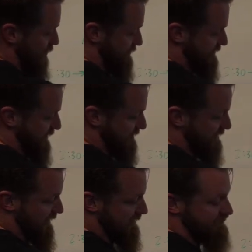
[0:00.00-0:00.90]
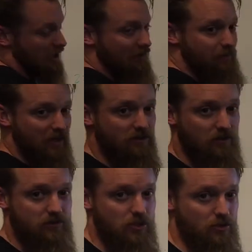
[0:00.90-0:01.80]
6 seconds off my
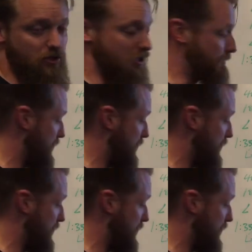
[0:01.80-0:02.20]
230